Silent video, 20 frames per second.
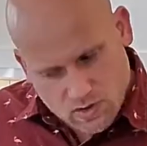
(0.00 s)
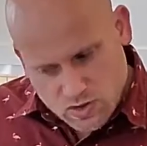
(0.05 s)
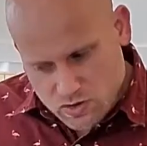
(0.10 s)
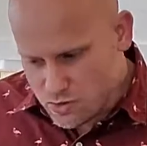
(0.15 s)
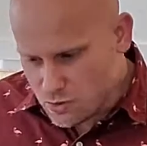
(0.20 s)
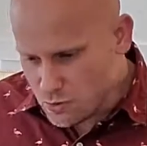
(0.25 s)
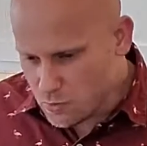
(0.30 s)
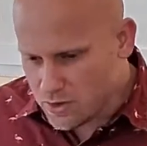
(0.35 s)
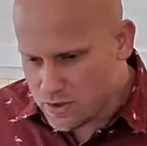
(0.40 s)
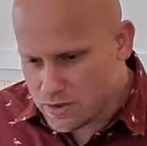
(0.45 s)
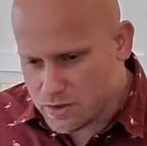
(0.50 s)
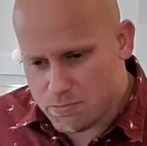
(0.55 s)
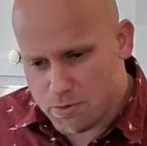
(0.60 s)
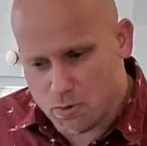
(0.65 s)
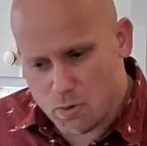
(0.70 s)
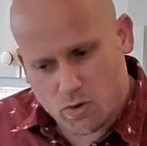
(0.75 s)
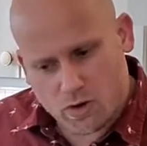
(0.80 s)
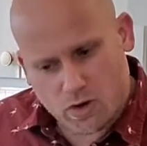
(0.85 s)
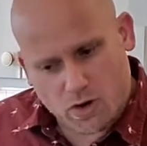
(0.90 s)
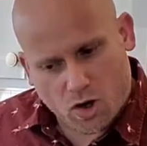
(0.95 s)
So we're gonna
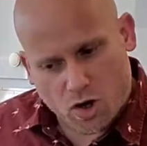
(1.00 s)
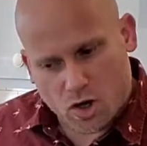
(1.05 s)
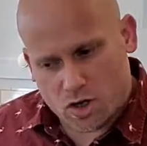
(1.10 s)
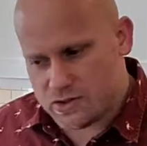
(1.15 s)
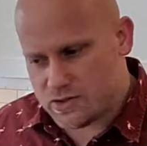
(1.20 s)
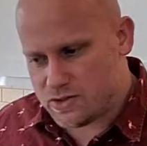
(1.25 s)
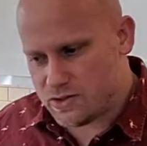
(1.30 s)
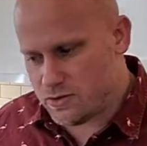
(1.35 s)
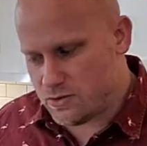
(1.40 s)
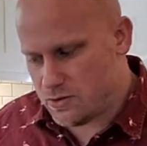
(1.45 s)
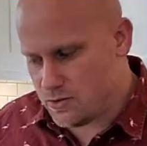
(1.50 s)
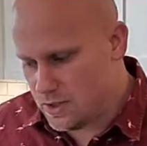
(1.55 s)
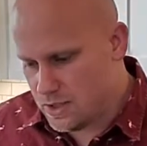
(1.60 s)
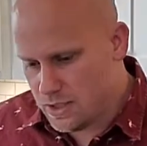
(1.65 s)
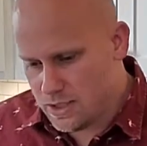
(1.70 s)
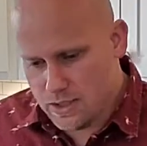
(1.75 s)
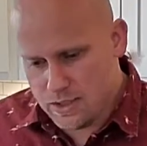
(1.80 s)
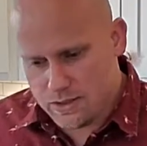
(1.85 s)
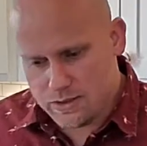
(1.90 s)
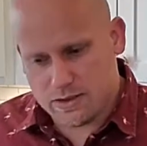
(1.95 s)
pour it onto
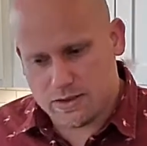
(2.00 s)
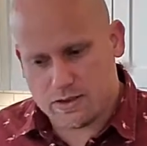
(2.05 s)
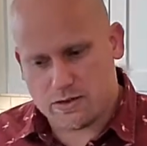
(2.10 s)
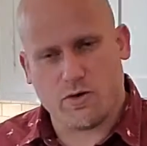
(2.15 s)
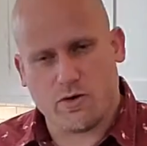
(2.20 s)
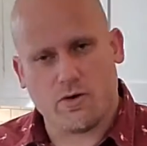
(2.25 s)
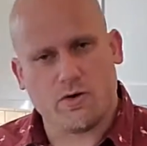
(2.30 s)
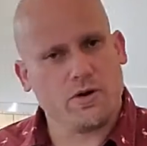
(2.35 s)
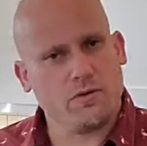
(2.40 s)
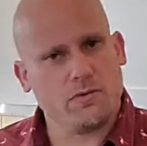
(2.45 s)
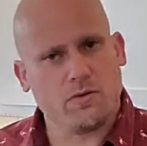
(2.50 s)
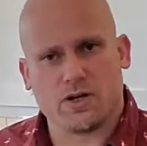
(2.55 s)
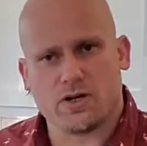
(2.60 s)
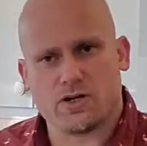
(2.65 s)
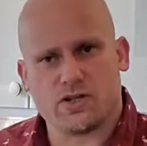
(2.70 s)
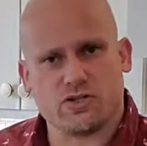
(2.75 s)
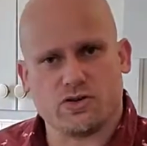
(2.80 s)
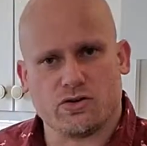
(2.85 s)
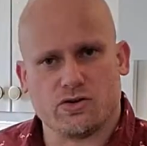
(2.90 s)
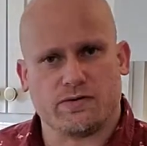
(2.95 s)
the Negroni, we're gonna
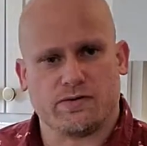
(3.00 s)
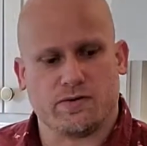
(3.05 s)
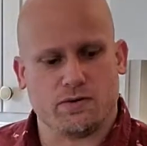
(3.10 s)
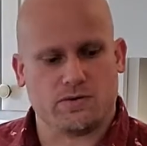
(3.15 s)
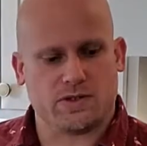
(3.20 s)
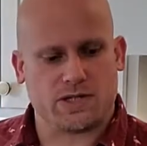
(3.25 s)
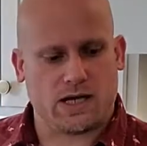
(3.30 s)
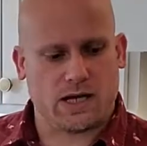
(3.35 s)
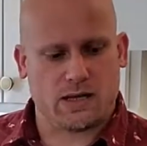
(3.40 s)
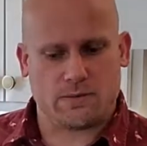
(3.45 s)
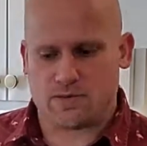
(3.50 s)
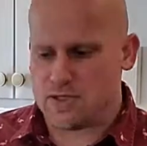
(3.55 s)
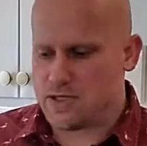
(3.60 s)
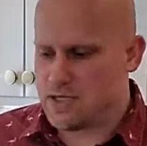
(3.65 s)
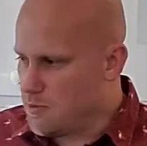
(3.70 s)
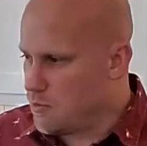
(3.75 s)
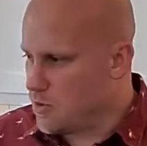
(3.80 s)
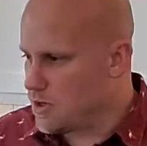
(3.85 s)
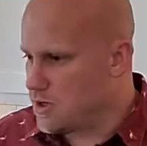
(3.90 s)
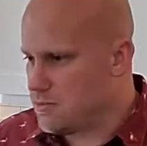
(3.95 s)
stir it a few times,
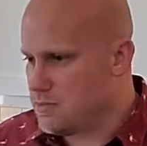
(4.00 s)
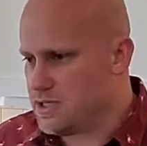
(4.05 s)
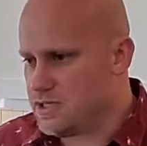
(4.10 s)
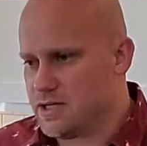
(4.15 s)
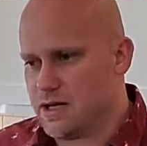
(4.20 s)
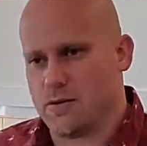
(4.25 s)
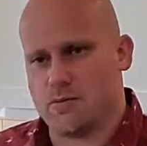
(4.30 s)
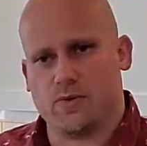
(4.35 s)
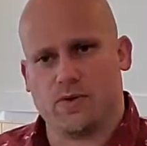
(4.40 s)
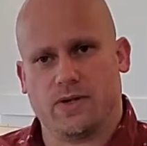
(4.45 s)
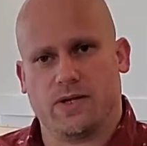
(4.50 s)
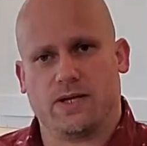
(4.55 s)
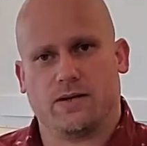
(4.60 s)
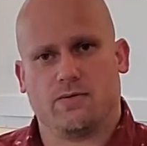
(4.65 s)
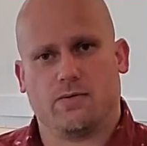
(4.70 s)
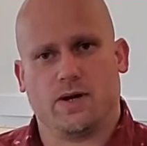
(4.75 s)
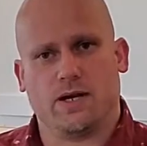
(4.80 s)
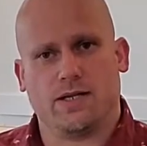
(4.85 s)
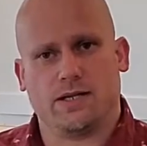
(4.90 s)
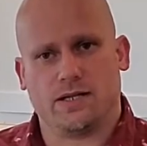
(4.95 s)
and we're gonna be done it,
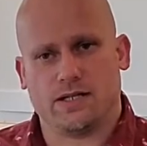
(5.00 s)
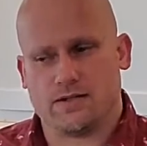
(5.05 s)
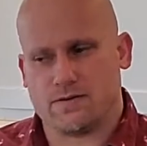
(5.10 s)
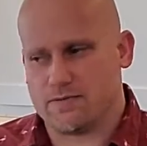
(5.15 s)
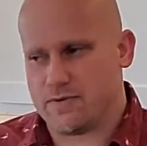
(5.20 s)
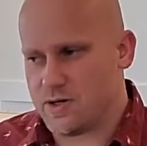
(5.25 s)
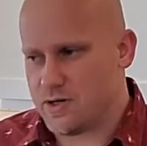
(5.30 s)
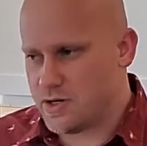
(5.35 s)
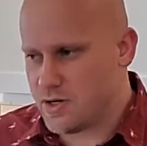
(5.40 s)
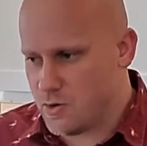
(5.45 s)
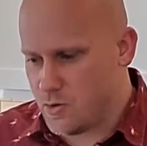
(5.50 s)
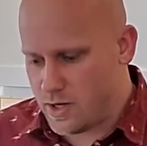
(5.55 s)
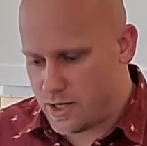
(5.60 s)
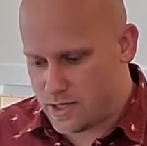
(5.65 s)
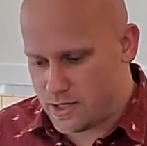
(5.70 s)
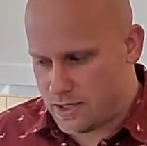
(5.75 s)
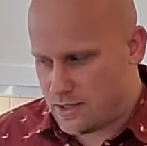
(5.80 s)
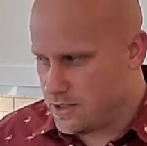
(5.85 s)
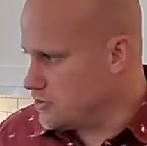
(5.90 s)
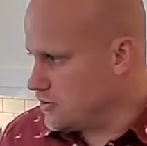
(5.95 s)
right? It's a very
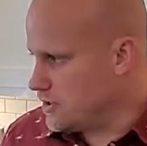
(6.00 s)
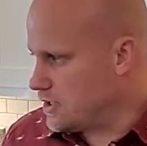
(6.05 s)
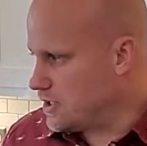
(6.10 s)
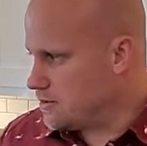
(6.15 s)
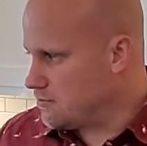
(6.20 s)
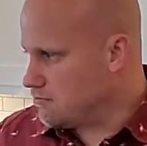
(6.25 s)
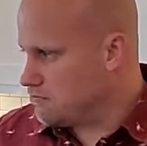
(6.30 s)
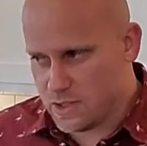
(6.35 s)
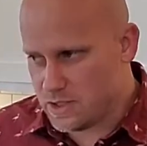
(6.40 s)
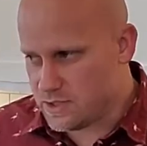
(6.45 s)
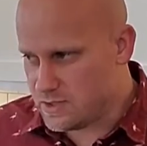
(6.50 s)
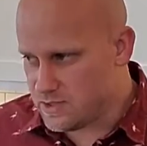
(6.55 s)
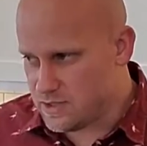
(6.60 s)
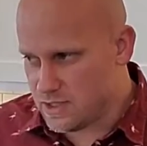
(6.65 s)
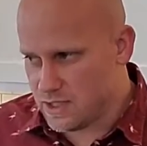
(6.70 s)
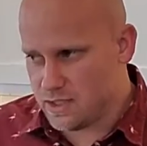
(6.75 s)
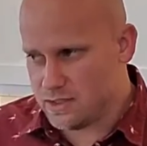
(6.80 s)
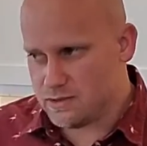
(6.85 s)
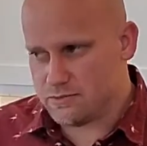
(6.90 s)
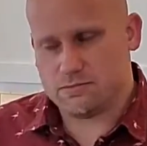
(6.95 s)
quick drink, it's
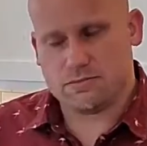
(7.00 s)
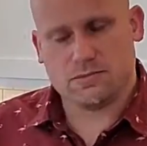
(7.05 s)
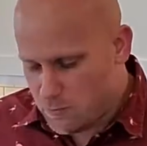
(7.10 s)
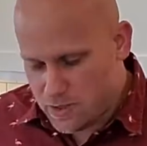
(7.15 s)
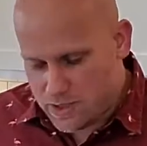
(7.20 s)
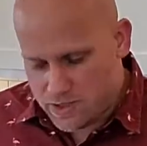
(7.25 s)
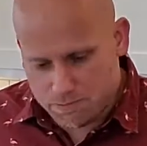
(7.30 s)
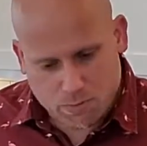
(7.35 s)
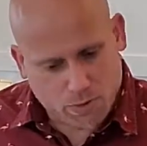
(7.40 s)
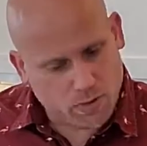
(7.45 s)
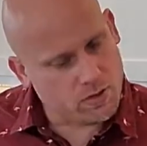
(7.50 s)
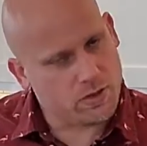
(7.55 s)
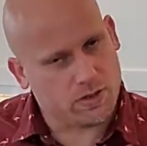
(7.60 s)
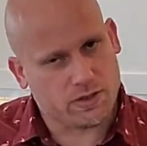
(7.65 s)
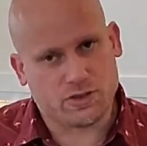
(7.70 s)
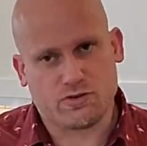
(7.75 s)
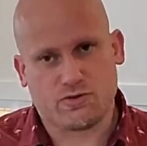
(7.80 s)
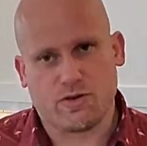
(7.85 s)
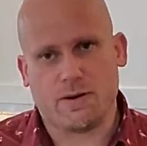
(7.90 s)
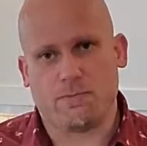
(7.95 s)
done. We can put it on the
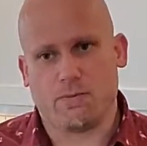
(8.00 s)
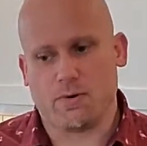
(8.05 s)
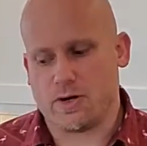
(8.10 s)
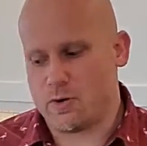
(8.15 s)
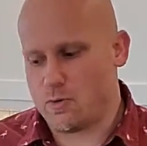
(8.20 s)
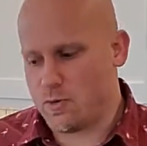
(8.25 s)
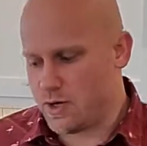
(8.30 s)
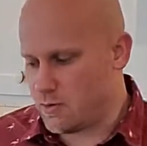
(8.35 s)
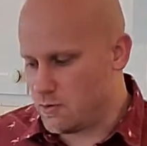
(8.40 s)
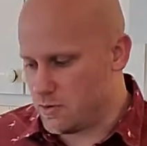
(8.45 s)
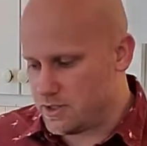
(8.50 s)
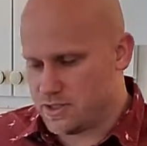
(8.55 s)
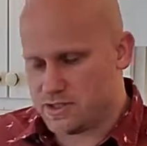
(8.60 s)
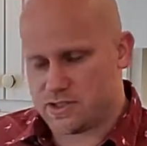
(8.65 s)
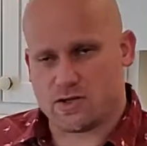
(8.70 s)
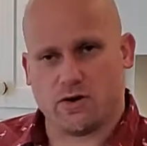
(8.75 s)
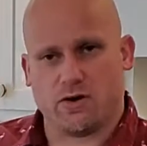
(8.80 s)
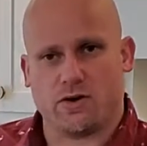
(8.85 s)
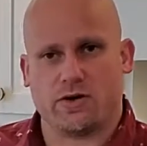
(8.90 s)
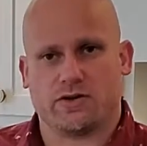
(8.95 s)
tray pretty quick with its
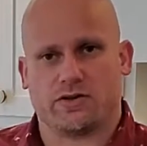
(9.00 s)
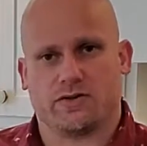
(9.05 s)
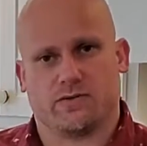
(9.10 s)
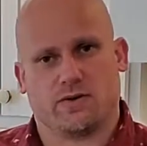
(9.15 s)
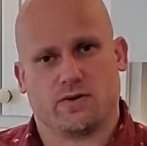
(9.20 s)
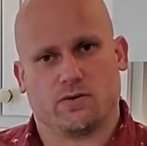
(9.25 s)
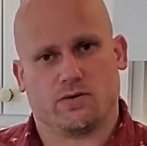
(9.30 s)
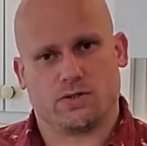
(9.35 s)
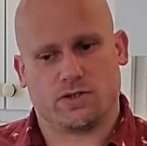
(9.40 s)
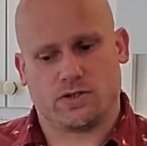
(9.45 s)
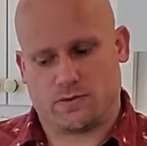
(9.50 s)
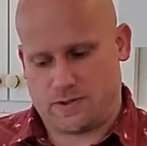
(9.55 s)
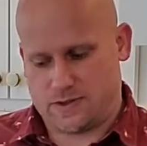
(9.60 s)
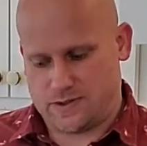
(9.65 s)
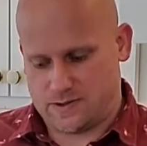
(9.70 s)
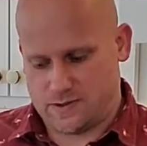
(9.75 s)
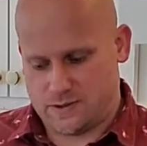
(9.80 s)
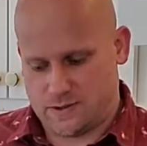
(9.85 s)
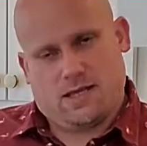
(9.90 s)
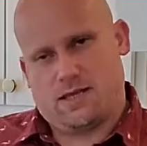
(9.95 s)
garnish of an orange
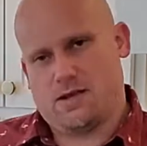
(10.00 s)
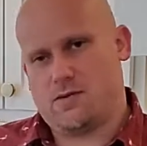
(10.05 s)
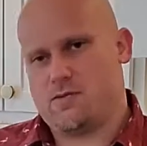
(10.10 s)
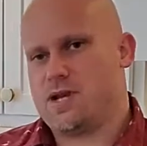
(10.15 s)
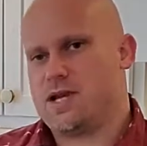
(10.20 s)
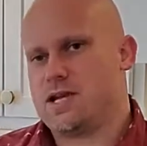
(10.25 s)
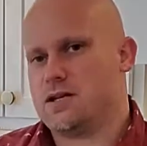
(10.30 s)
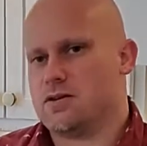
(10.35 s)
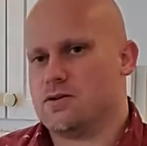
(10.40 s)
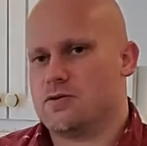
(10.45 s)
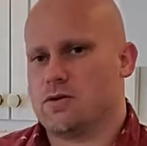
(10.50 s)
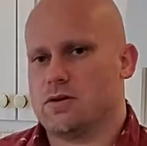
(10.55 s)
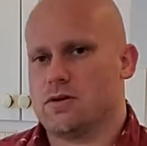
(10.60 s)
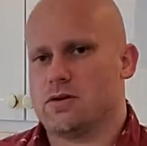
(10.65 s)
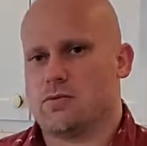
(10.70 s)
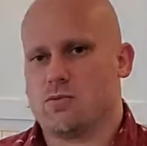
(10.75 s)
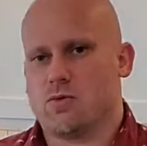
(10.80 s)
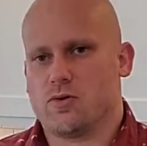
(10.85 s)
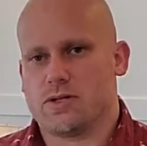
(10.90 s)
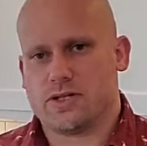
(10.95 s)
twist. Then we get into a
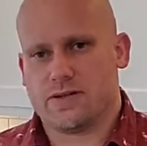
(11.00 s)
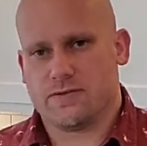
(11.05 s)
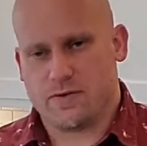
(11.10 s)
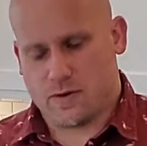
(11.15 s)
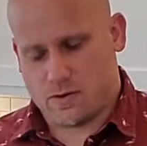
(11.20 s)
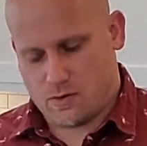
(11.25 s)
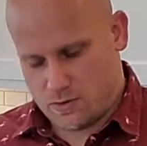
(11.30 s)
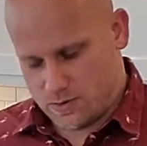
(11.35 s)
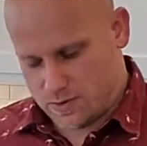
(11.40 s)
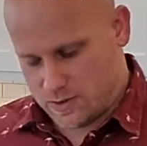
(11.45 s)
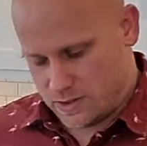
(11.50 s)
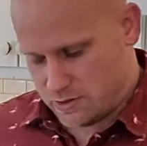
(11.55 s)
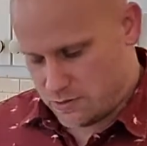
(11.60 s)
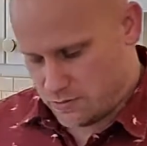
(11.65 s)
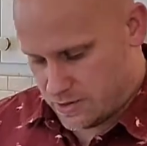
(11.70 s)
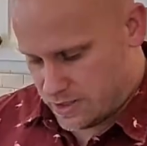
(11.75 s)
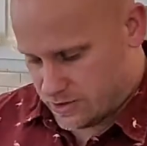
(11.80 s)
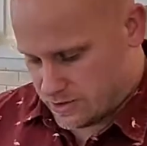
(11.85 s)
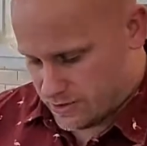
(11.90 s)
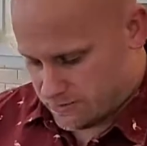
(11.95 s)
little more difficult
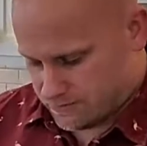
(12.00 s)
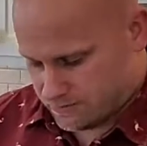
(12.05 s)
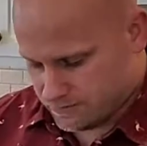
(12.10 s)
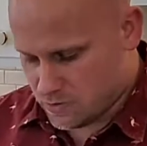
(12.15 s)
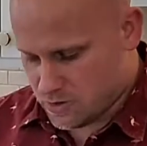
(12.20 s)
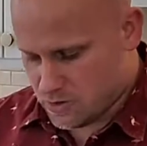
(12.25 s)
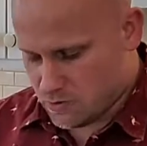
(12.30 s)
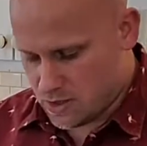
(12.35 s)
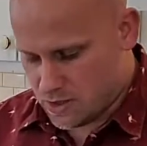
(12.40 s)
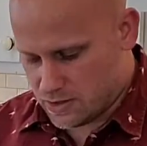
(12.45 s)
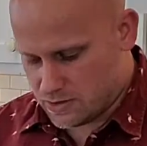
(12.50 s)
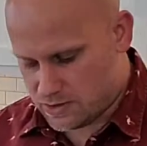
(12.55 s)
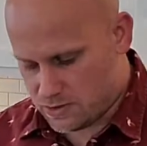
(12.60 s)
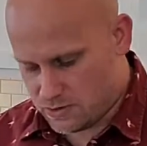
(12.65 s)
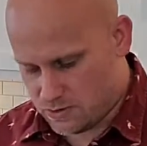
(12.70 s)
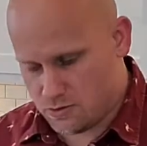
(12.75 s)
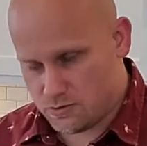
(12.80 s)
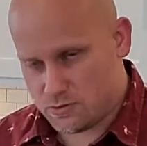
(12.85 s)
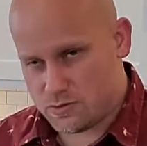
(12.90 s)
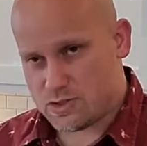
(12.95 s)
situation. We want
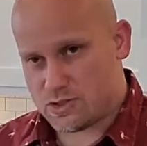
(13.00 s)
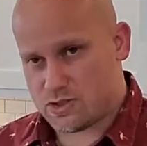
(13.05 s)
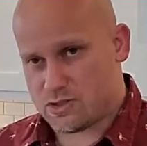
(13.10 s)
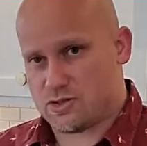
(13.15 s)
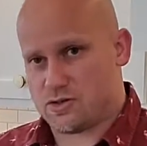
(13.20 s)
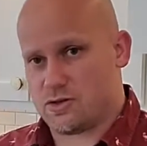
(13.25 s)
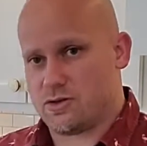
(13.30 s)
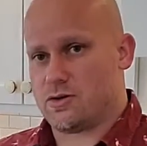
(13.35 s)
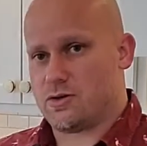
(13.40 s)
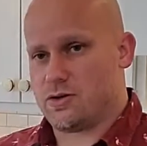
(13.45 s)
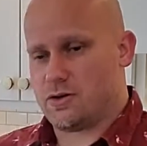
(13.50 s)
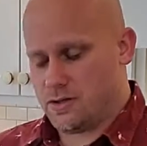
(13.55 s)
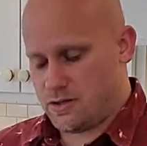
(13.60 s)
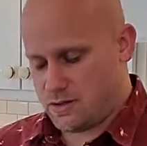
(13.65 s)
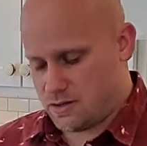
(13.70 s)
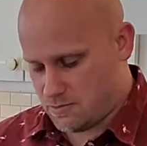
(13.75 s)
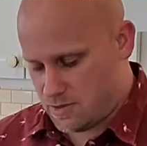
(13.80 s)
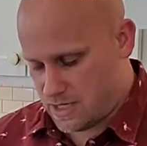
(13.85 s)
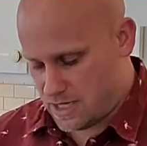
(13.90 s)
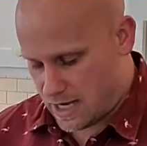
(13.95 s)
to stir
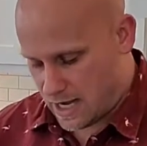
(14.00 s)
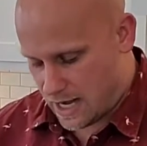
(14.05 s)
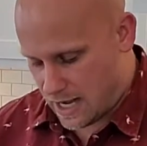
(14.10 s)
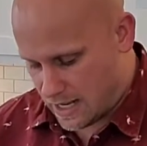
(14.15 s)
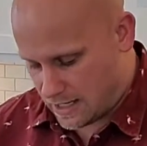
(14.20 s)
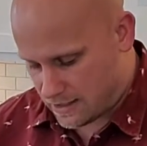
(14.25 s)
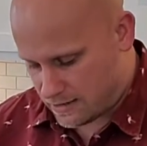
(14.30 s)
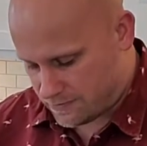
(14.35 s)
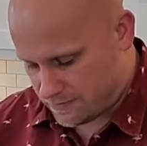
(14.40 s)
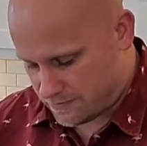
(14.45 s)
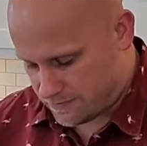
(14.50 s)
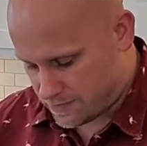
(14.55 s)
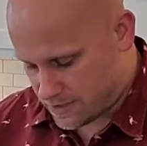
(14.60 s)
the Manhattan.